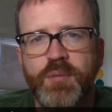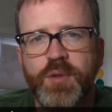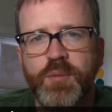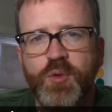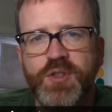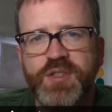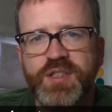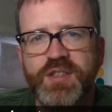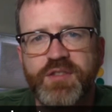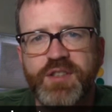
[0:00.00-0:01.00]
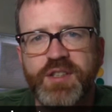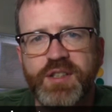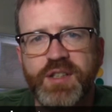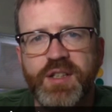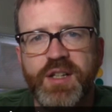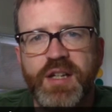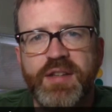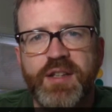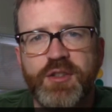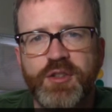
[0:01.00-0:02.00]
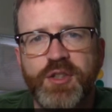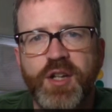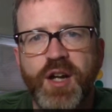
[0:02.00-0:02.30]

But more significantly, they learn